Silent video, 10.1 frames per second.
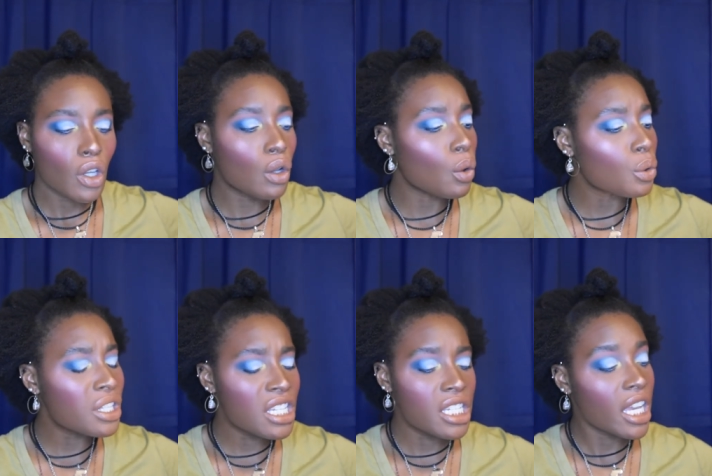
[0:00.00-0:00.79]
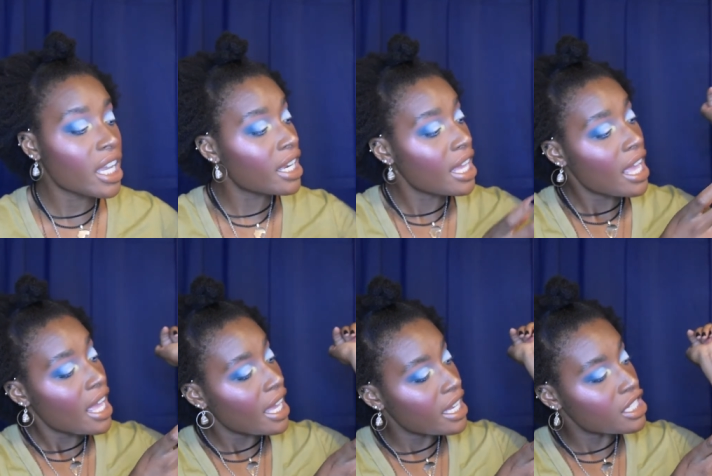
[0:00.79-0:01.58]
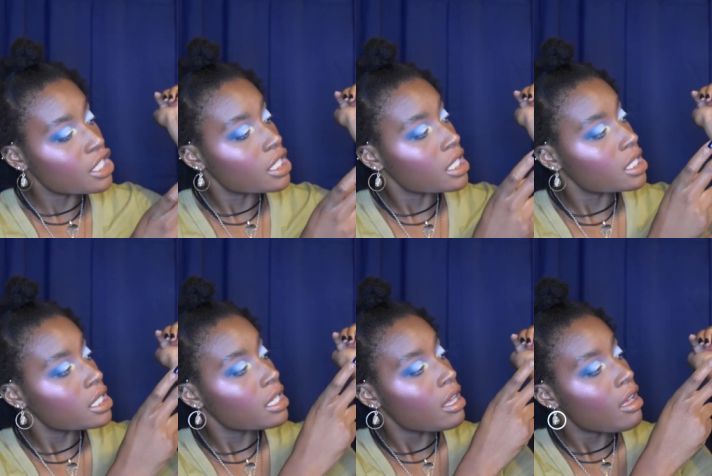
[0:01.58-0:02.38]
goldy shade is
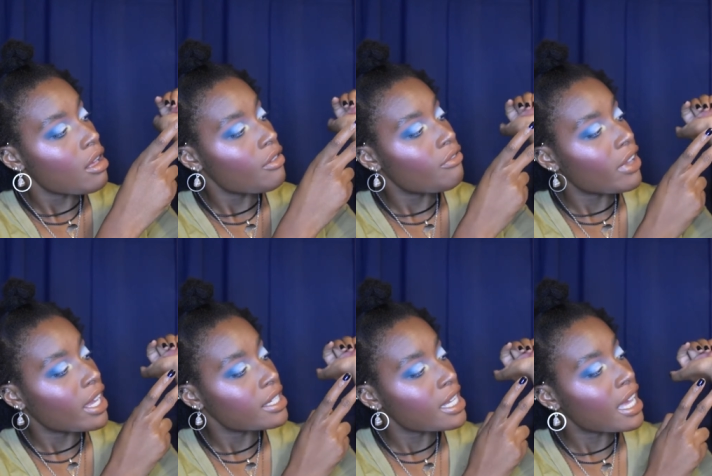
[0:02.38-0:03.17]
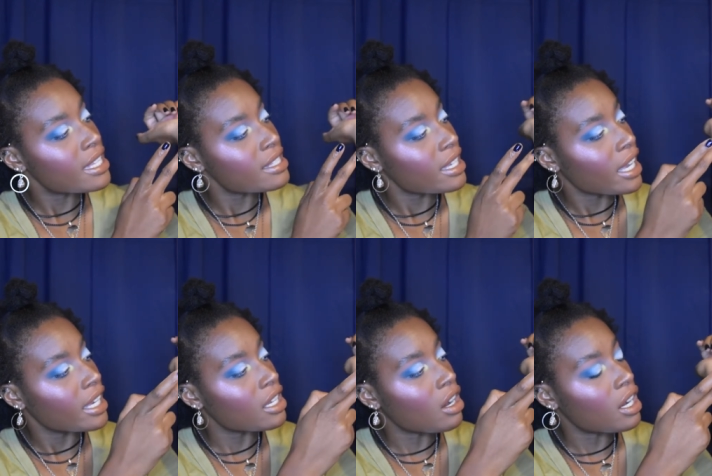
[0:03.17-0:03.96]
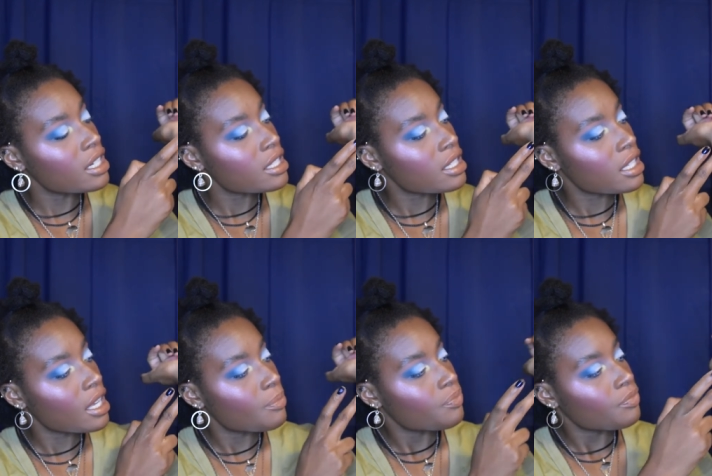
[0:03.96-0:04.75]
just fantastic and it
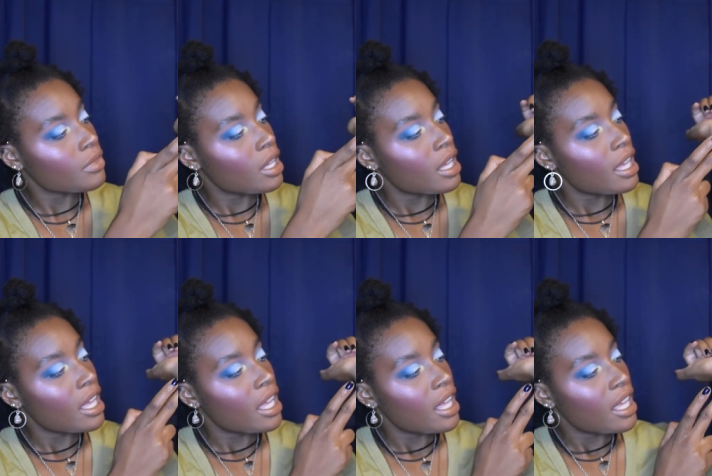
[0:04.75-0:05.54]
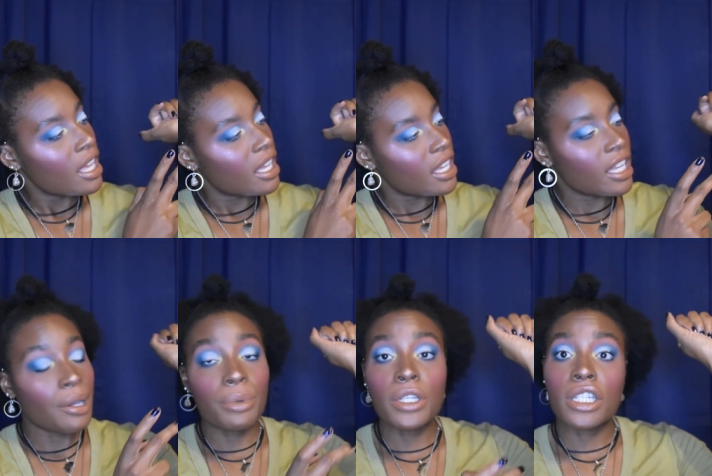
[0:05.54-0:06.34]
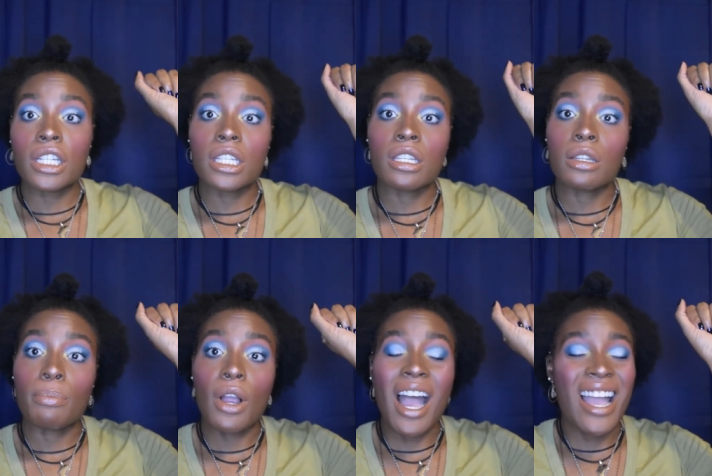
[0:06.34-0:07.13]
honestly it was just a
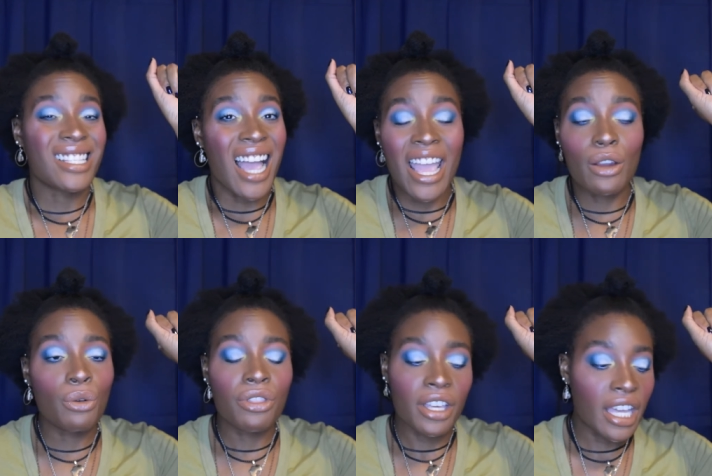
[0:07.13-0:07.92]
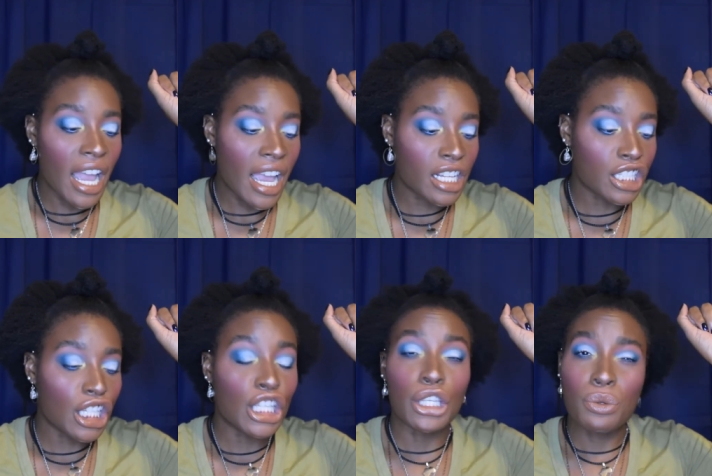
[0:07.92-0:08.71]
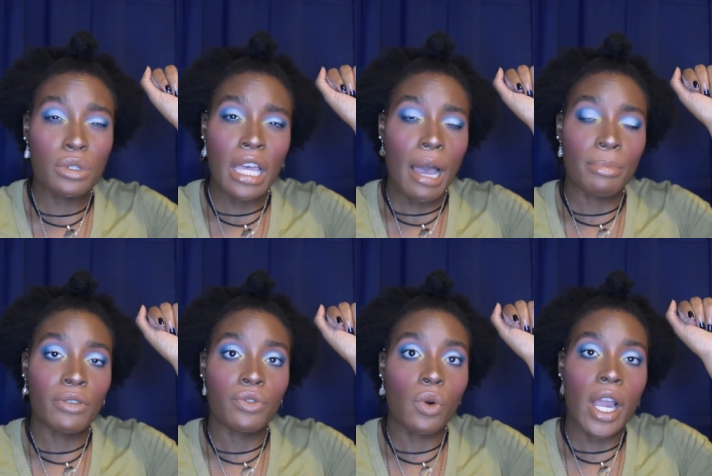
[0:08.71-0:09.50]
surprise. I don't think I actually used that
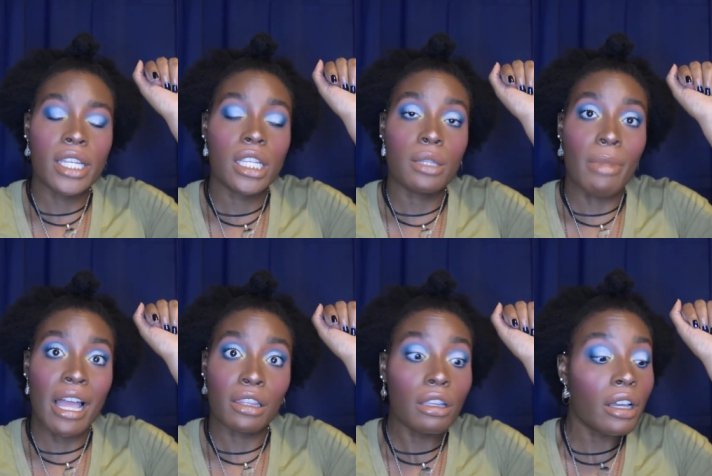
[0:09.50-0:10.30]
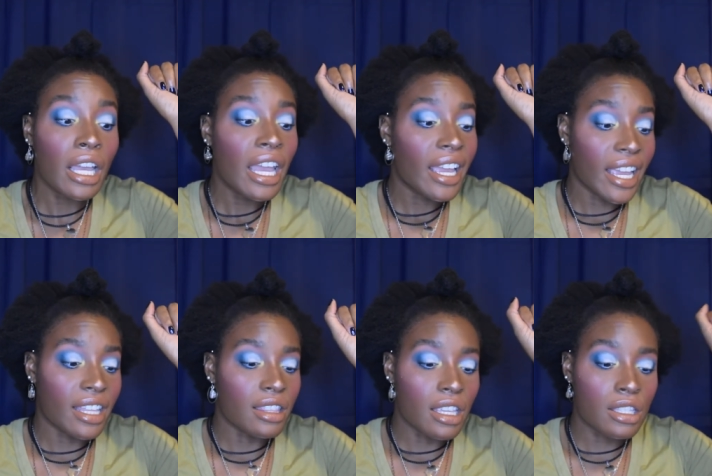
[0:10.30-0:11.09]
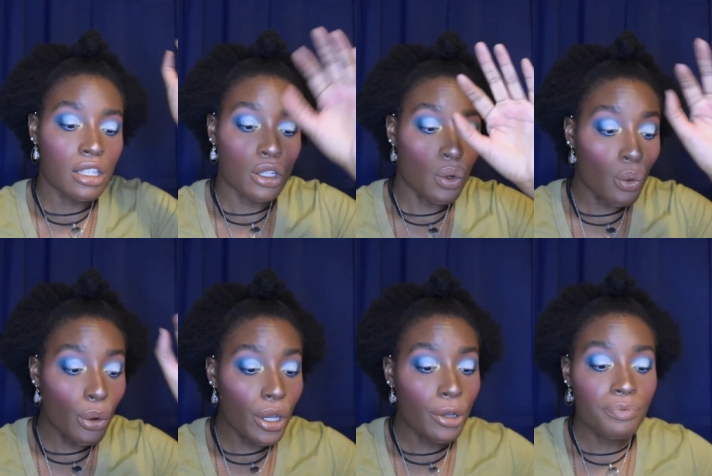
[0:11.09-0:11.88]
before I did my look in this
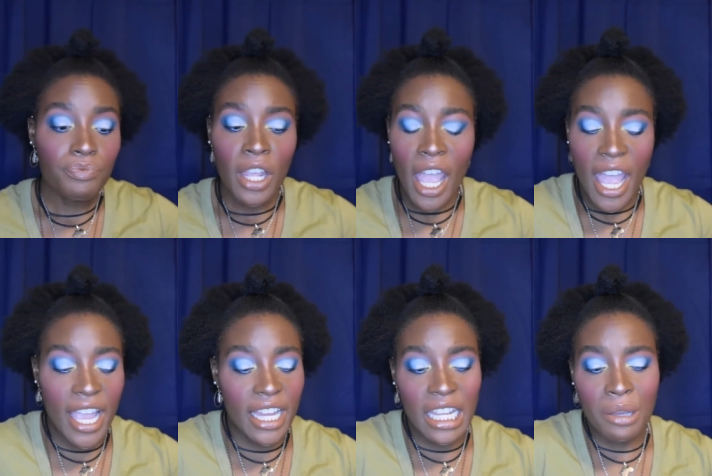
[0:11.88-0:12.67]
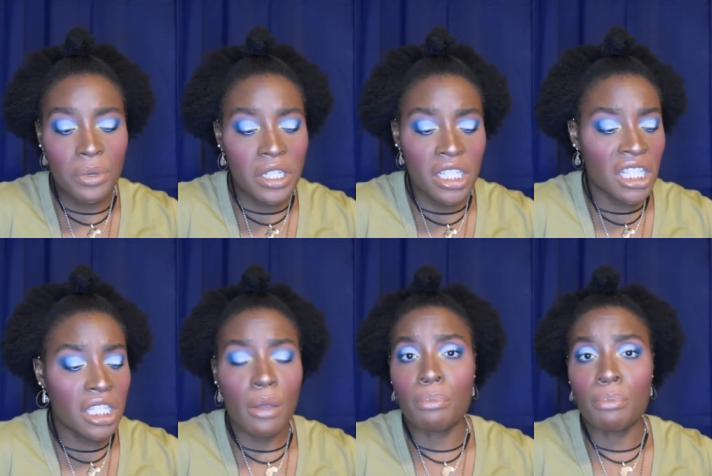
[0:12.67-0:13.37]
tutorial and it was just